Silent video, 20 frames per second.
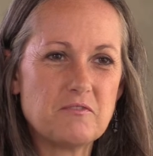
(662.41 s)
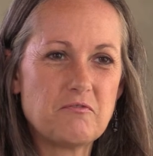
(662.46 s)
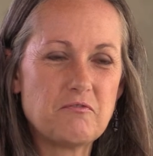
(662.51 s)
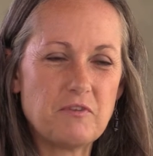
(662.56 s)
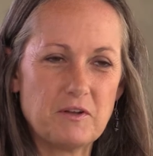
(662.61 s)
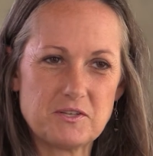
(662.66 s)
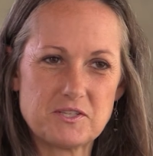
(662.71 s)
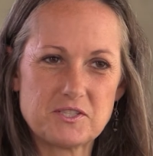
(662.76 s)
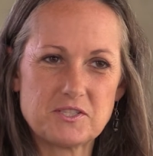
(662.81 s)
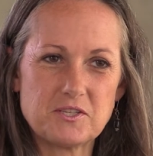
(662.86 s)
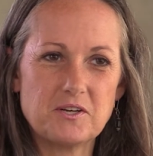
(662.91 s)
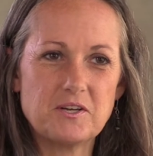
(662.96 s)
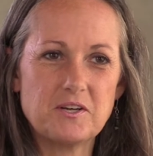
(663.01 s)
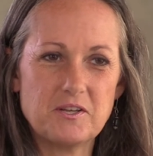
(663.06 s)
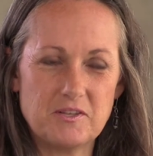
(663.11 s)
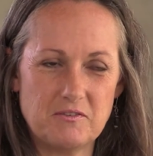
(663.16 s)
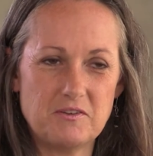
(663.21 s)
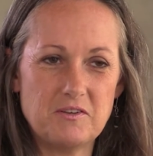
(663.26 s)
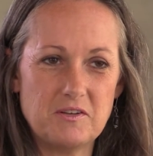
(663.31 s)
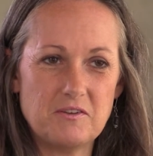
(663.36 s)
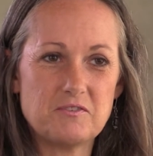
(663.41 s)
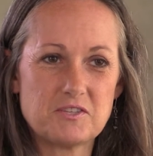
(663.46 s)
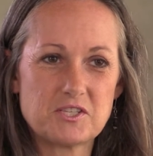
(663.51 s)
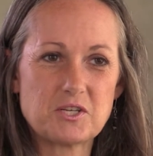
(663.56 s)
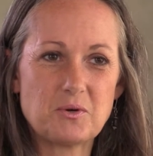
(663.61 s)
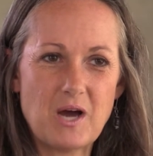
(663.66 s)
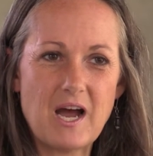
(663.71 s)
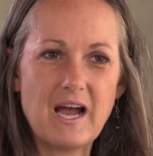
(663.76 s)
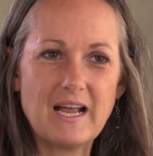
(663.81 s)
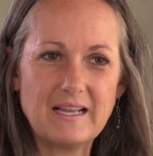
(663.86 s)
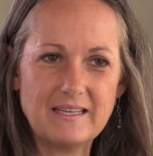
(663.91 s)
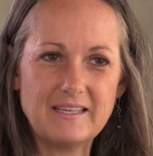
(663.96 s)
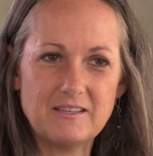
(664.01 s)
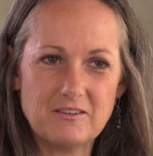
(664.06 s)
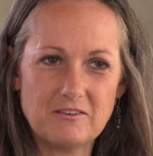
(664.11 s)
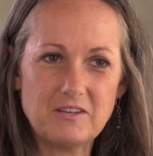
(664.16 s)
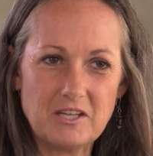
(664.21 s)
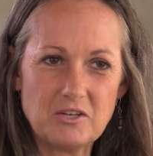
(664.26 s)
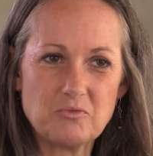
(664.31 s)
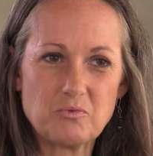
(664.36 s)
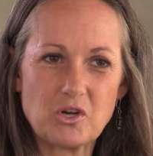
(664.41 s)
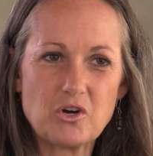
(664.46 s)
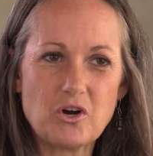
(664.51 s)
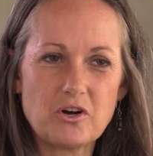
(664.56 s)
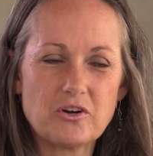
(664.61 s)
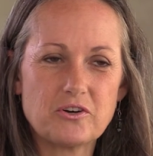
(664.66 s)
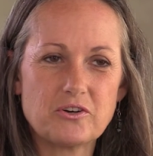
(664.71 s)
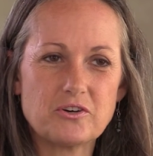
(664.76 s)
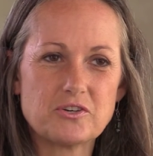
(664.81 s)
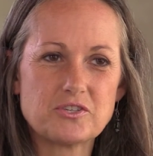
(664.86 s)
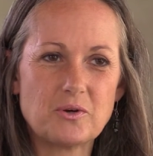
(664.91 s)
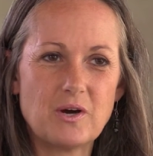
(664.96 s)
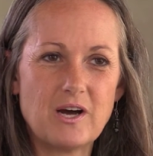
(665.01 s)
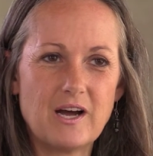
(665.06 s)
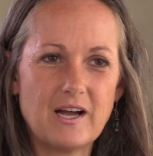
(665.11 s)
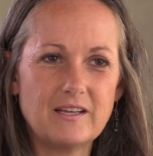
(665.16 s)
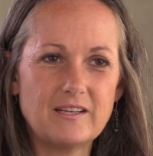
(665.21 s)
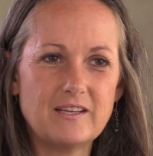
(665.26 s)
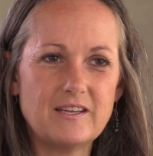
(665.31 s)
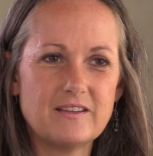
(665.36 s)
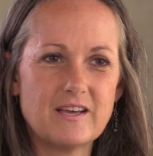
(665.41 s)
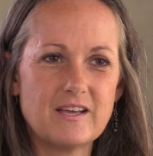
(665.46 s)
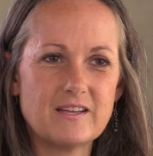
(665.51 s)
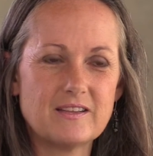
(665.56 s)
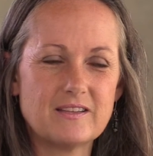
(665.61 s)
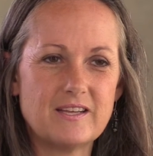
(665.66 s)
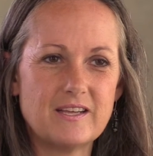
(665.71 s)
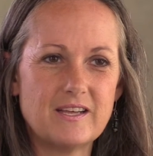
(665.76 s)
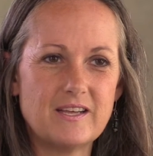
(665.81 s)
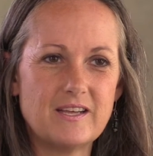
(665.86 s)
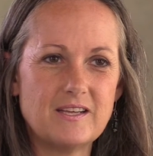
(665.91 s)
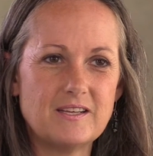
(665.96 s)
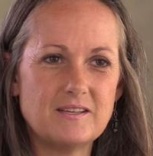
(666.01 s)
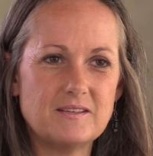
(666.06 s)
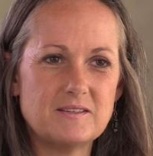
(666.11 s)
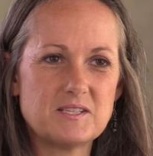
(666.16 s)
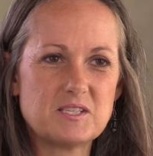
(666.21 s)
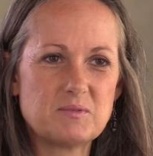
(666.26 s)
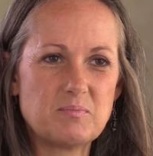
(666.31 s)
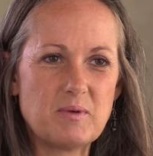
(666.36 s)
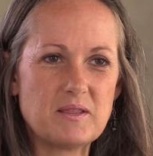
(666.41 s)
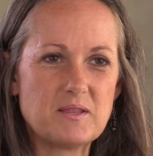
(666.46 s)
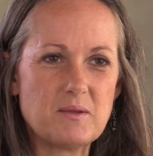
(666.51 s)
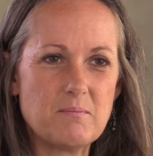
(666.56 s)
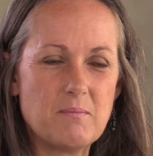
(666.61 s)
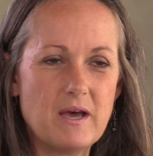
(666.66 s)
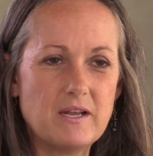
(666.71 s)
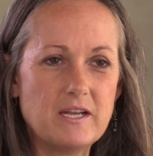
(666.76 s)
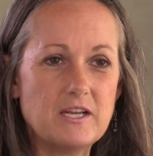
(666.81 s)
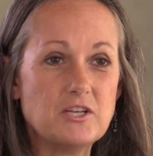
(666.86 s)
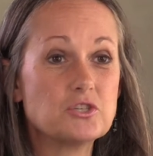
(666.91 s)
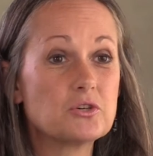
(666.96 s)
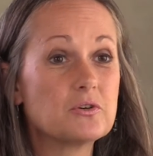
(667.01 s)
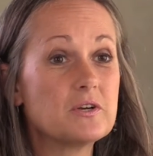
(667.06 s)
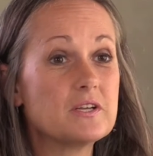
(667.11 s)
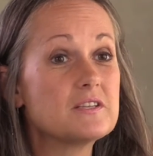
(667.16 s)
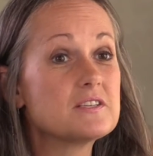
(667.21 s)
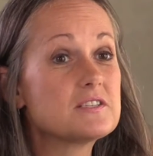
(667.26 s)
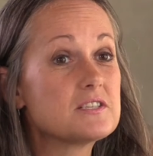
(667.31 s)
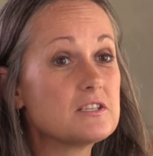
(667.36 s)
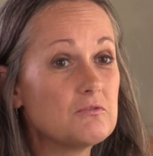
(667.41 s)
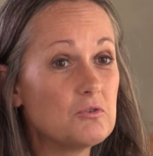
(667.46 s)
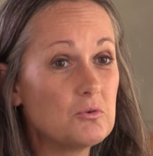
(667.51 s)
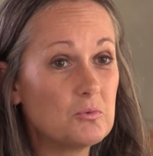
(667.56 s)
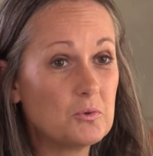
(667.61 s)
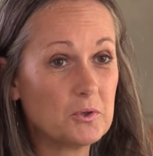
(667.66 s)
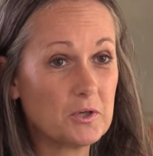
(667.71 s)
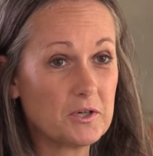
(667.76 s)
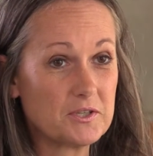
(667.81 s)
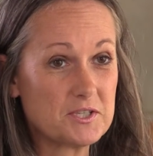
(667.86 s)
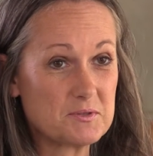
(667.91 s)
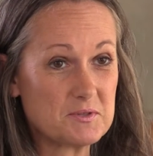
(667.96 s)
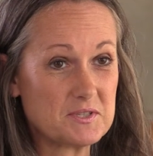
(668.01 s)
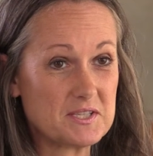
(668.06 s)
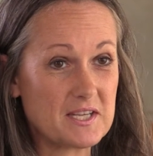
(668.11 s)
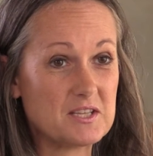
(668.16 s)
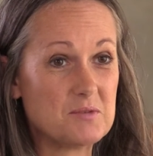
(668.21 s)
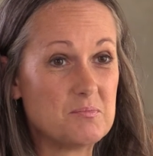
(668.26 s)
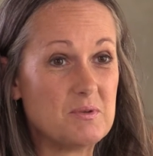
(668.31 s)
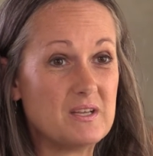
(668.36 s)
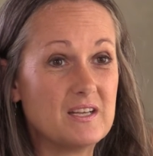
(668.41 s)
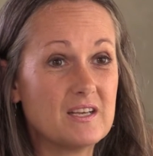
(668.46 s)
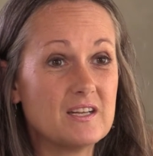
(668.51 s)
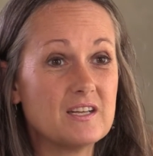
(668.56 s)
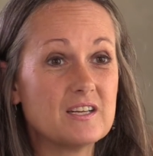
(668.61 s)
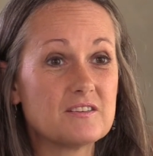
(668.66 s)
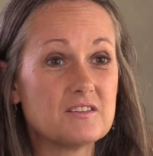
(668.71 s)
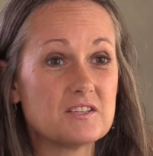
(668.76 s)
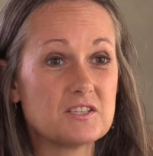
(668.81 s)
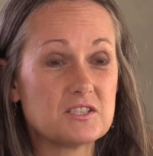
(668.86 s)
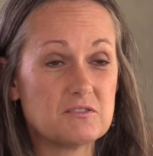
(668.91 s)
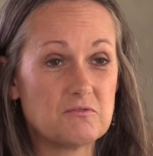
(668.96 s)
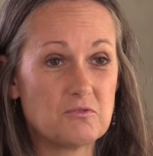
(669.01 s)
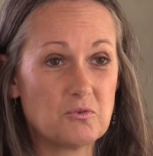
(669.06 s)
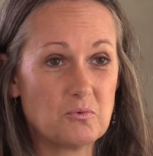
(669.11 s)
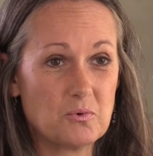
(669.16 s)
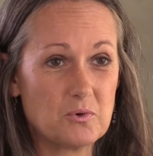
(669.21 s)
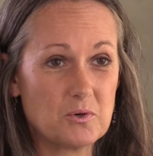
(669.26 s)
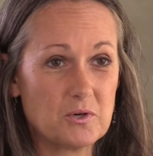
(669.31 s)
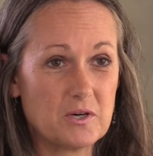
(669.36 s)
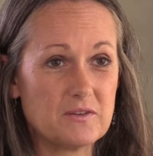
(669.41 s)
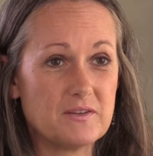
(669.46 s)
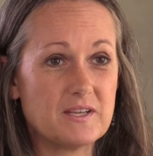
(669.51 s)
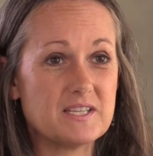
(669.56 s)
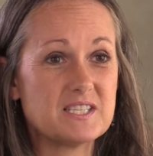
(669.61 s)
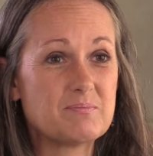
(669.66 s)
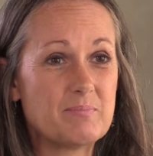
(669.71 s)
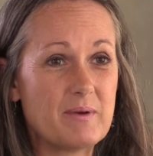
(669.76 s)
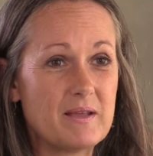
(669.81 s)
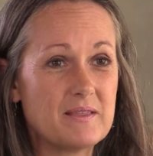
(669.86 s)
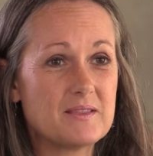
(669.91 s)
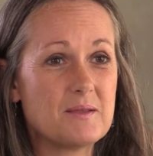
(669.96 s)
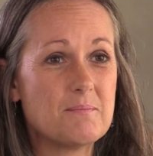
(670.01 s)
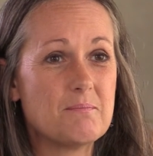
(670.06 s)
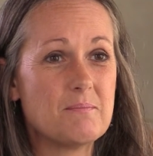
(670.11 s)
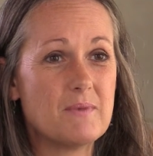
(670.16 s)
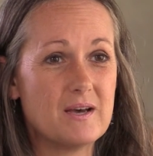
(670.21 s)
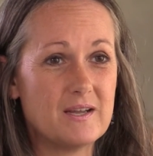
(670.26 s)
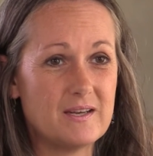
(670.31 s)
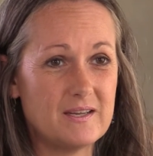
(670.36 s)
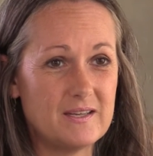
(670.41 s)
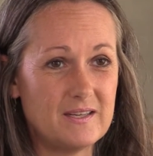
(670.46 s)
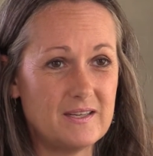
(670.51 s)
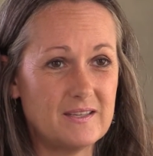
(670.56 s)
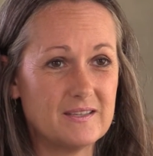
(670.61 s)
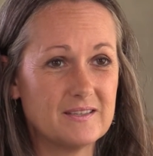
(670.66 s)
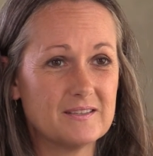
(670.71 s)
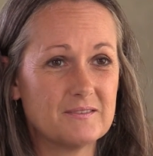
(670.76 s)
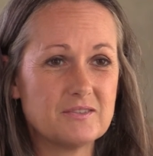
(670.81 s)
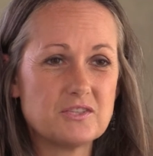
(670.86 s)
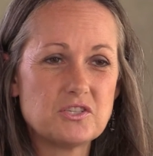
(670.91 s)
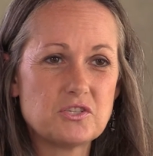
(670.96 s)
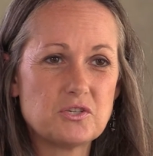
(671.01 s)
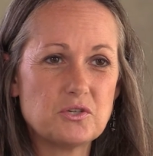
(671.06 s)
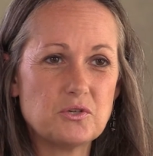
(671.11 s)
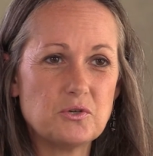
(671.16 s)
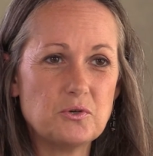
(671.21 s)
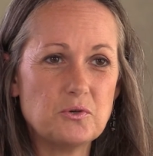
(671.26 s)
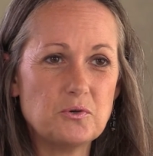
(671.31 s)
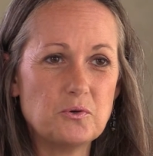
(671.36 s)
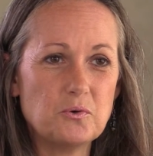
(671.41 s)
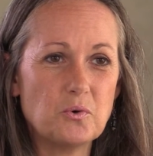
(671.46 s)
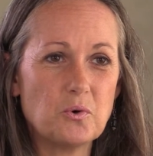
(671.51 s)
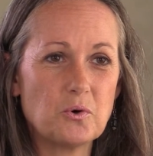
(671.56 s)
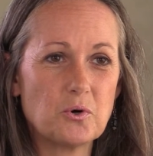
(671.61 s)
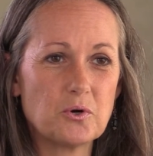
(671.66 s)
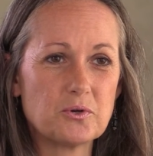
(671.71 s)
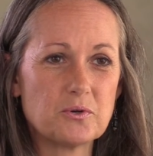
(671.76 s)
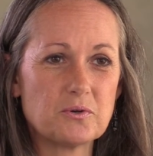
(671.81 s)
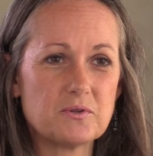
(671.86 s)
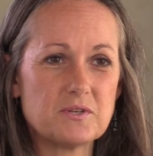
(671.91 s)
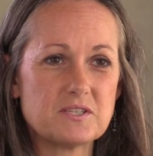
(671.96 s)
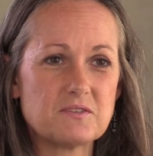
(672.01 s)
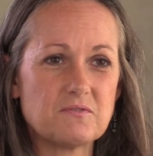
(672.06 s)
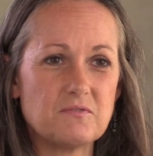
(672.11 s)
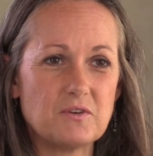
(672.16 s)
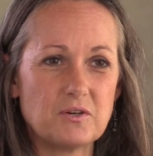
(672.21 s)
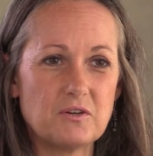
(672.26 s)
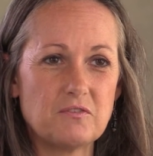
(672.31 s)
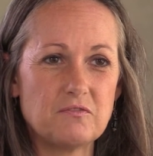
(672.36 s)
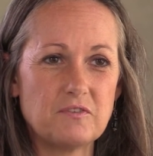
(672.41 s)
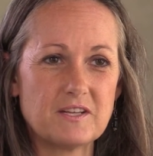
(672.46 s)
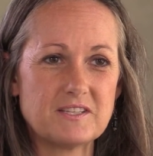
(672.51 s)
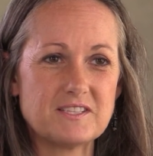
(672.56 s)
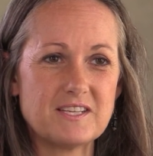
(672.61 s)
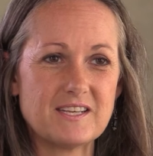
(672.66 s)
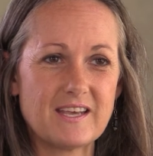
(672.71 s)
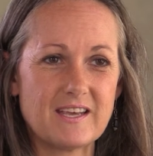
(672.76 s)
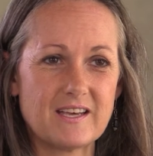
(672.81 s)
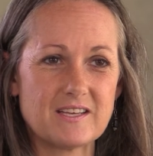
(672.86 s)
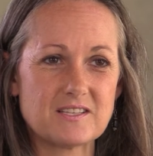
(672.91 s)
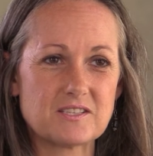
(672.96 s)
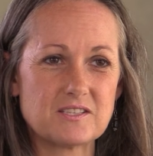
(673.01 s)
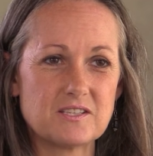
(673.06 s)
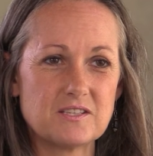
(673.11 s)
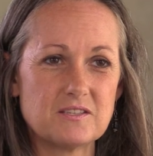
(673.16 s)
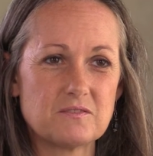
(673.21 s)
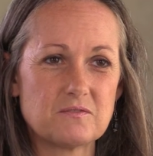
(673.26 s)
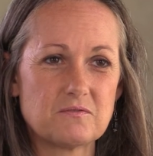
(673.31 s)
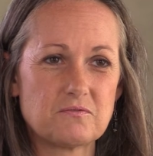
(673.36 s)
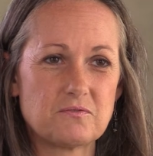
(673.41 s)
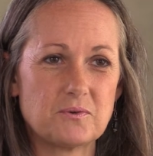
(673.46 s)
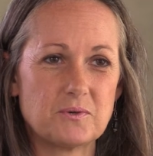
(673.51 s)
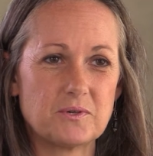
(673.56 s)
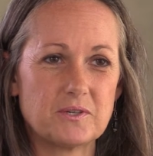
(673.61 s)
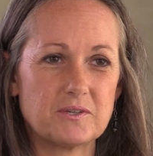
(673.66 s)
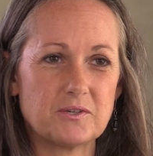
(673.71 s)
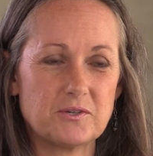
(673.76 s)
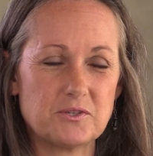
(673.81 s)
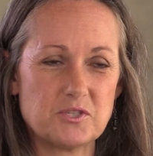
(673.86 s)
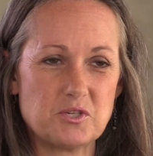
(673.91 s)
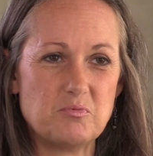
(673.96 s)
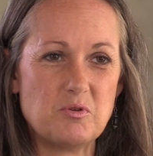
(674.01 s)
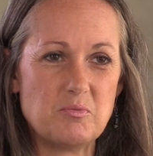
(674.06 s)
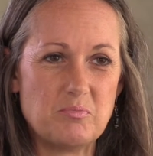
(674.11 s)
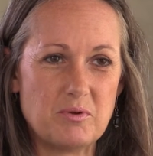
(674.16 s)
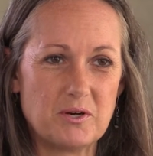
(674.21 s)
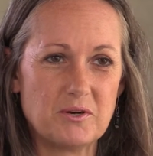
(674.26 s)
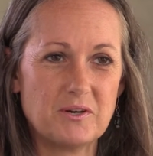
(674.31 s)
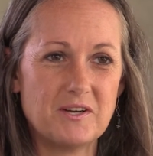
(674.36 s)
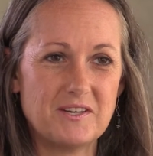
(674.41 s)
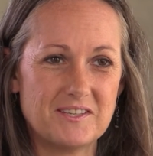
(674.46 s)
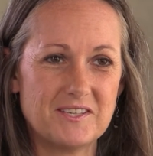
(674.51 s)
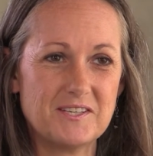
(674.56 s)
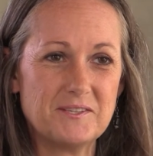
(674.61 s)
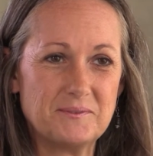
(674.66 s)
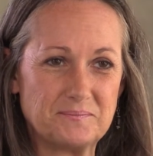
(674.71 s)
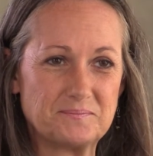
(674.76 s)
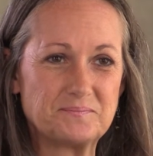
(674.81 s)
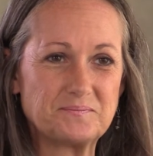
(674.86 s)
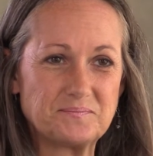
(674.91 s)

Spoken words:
felt so highly of, and regarded her so highly, that they spent the money during the Civil War. This was at the beginning of the Civil War. They spent the money to order this very fancy casket for her to be buried in.